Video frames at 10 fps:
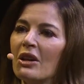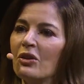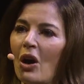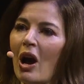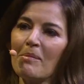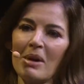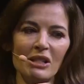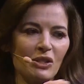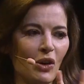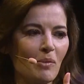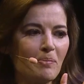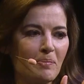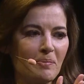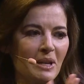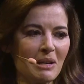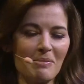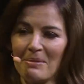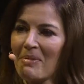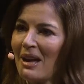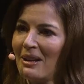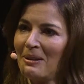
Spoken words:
I might stop being a bit